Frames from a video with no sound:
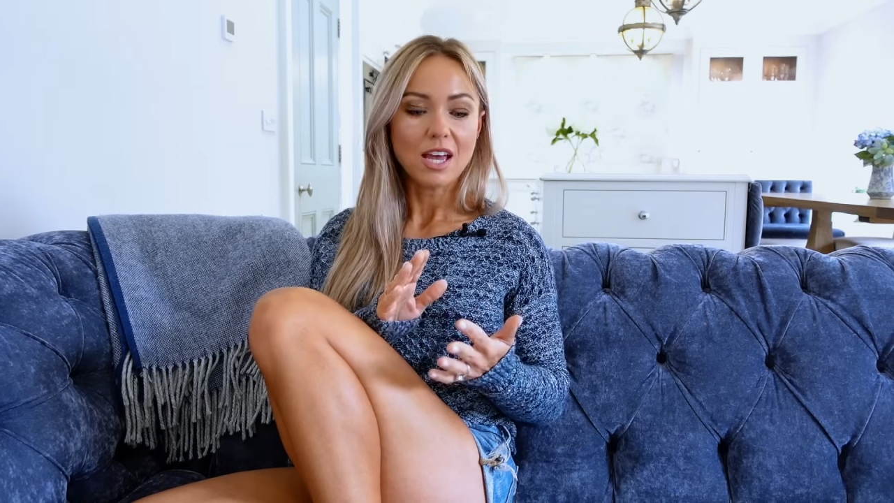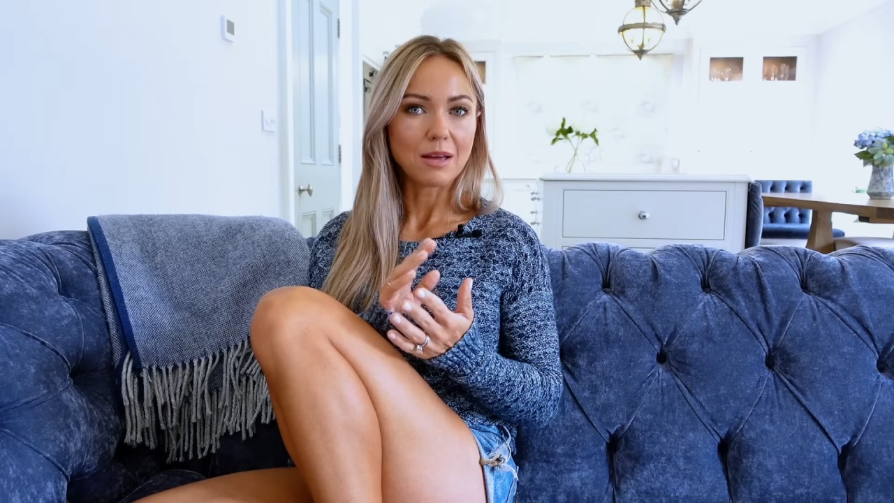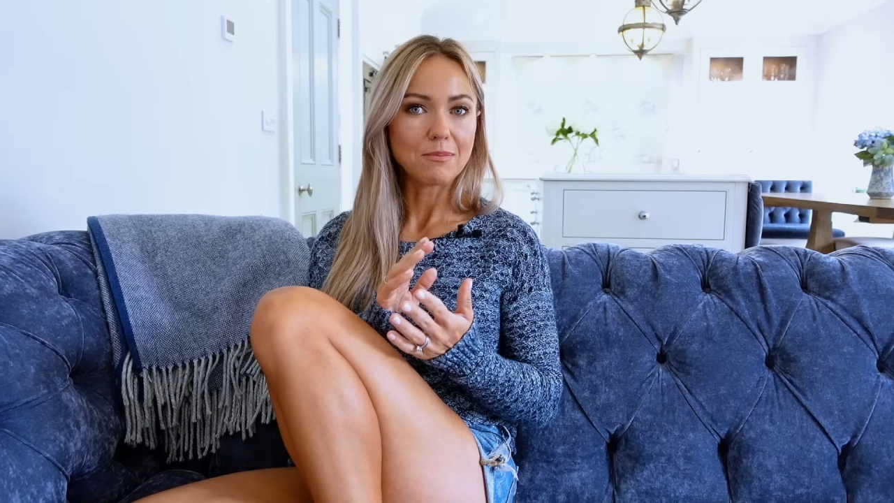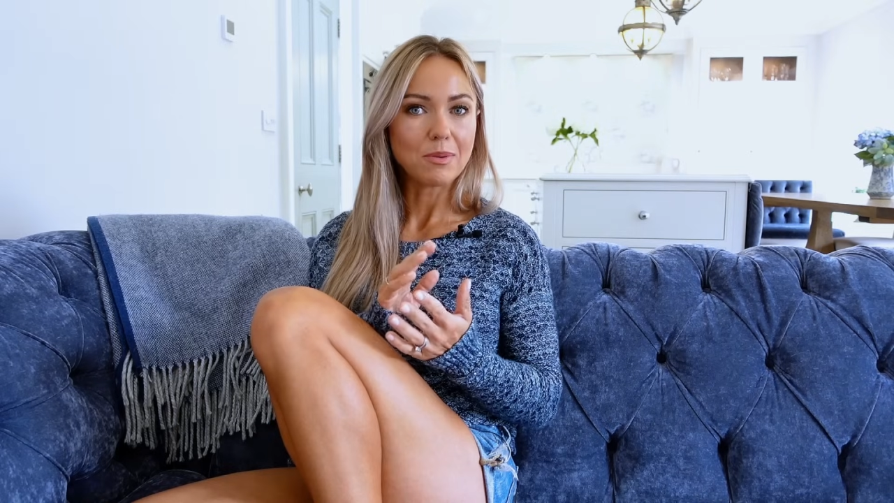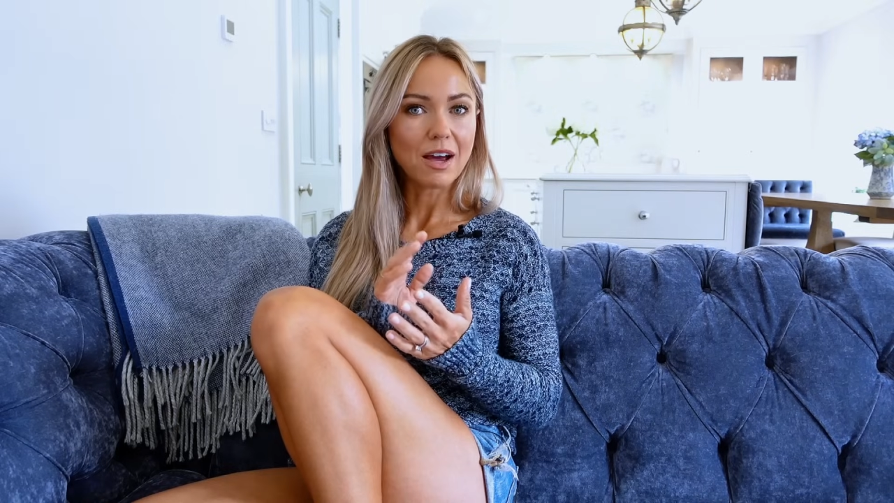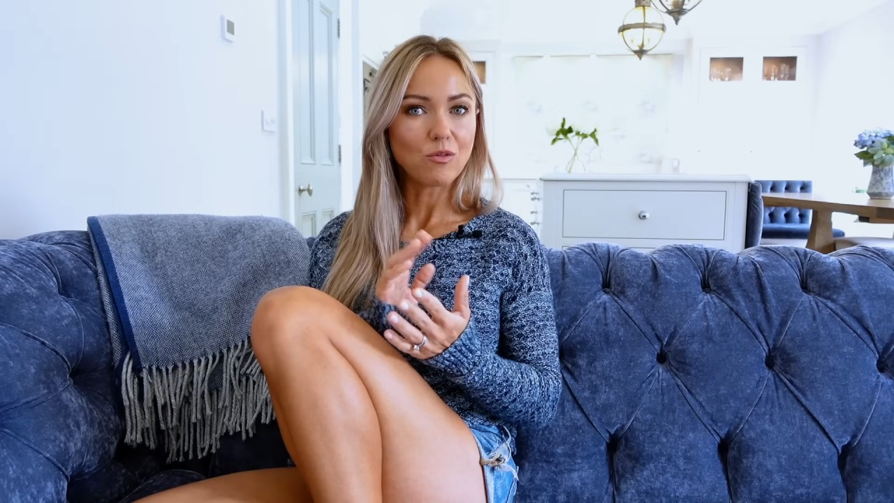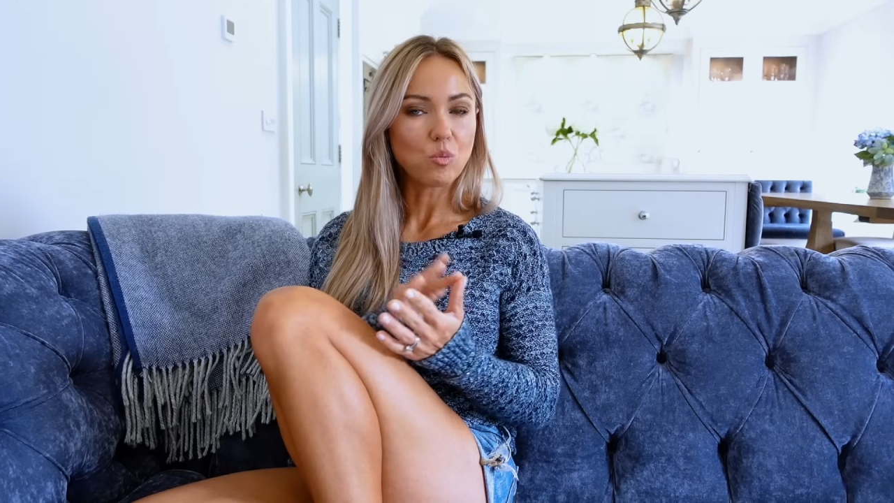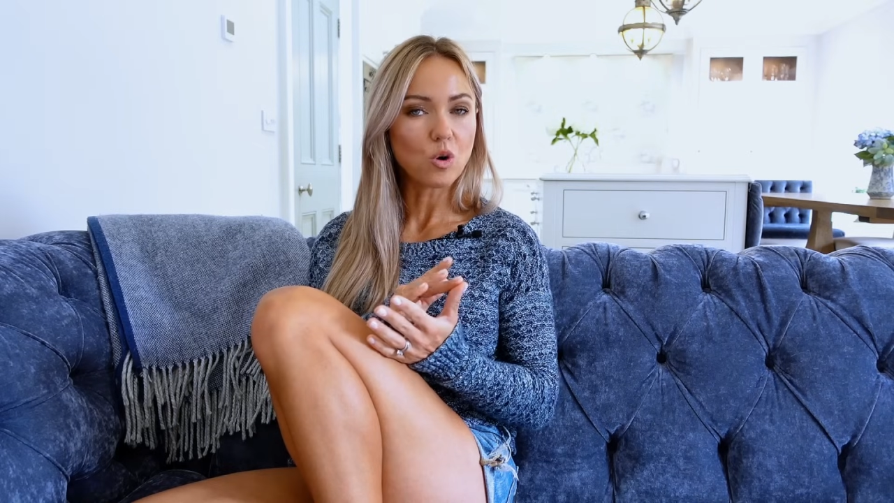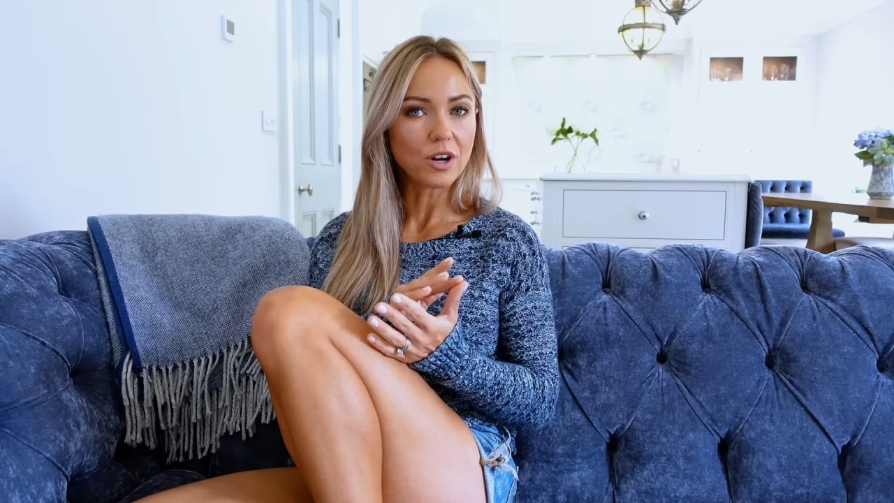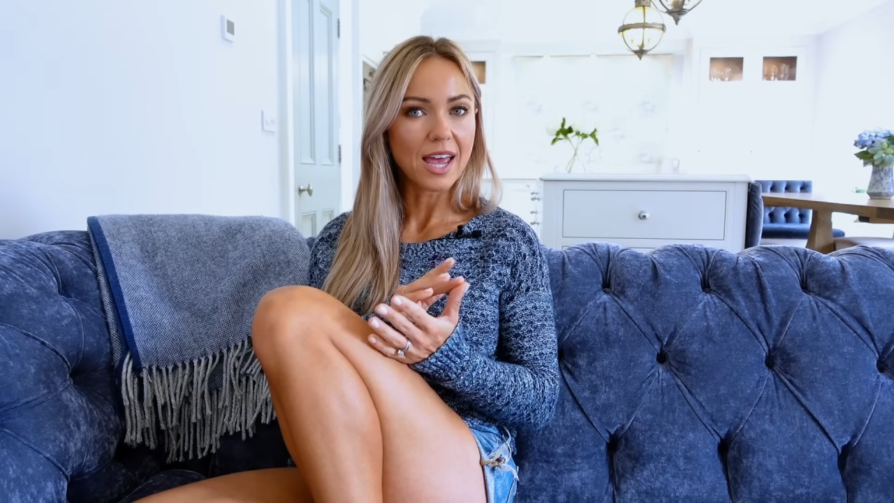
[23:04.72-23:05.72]
I maybe have
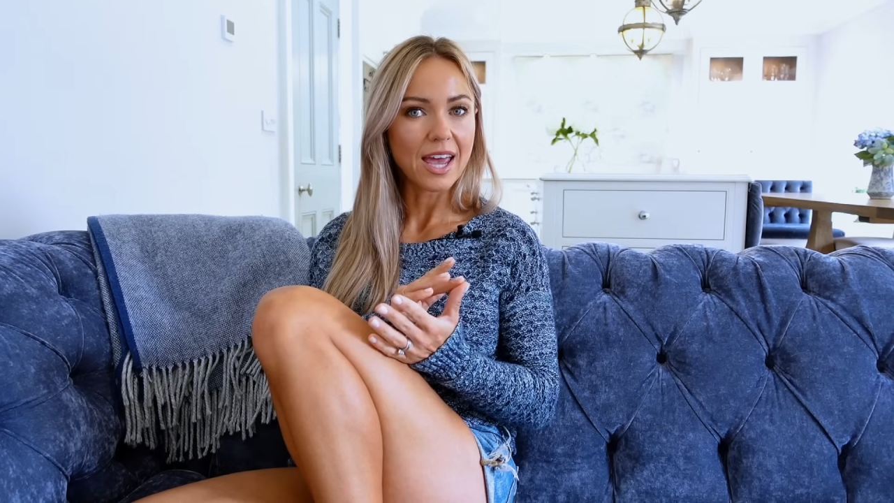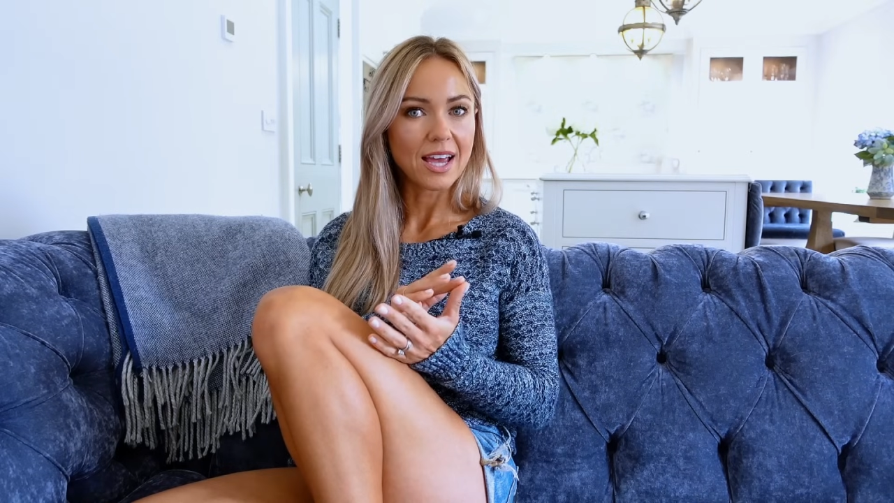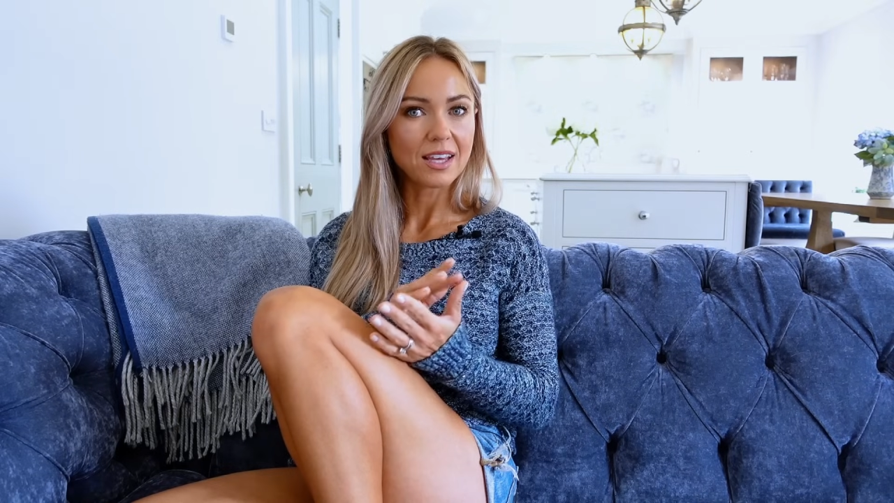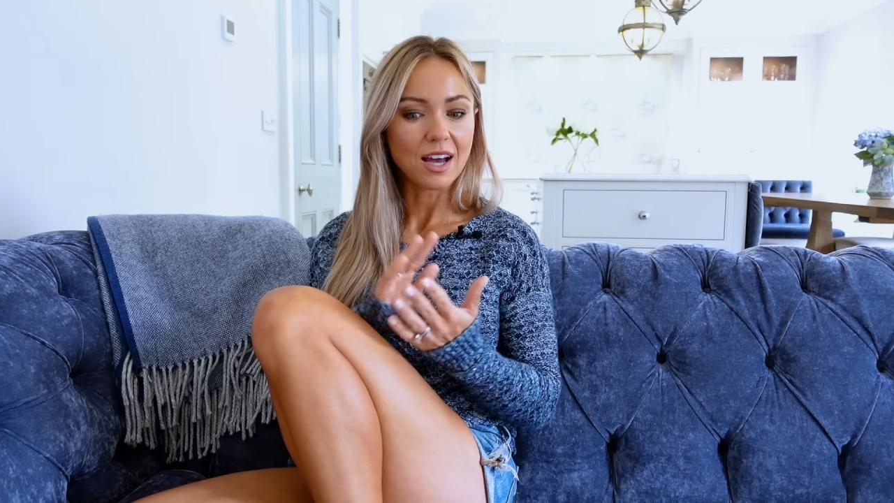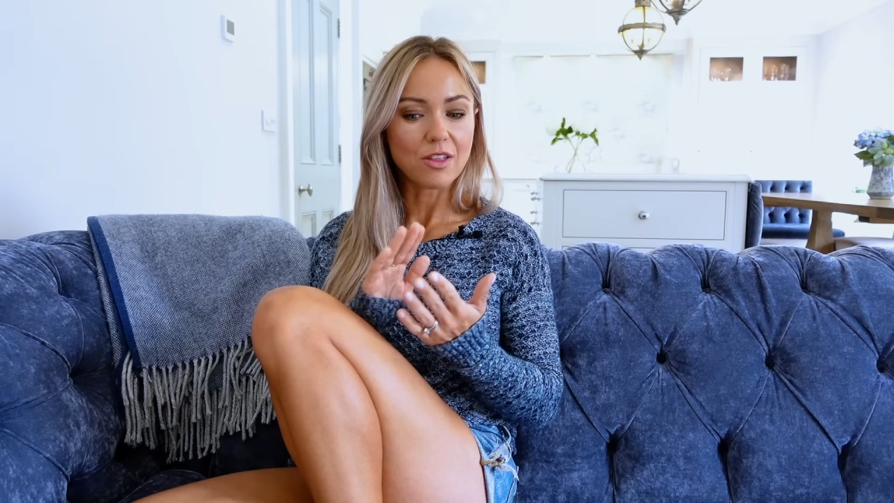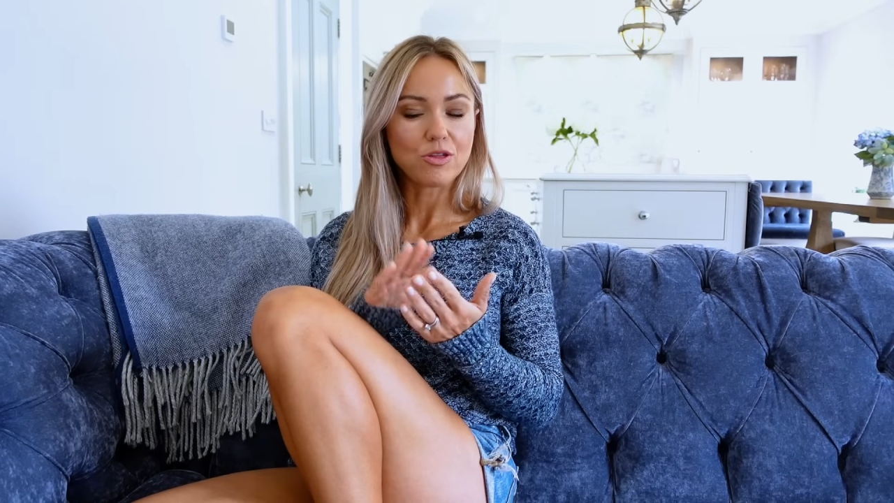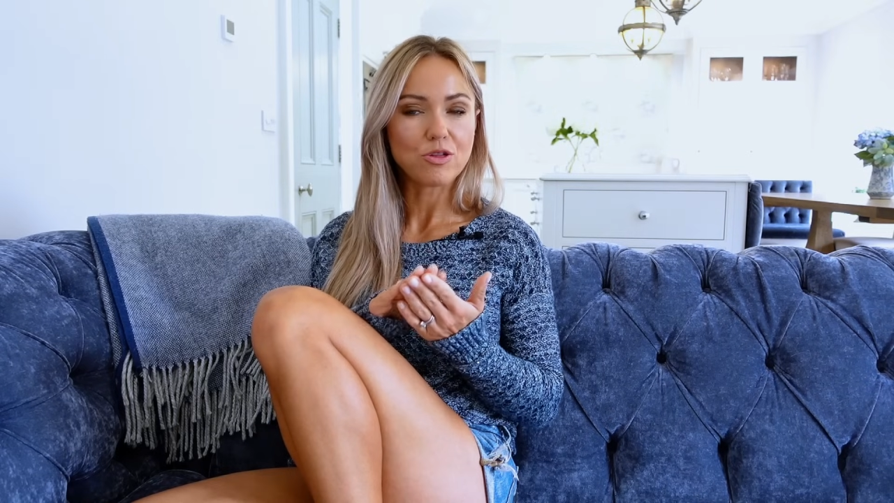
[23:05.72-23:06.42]
1 egg and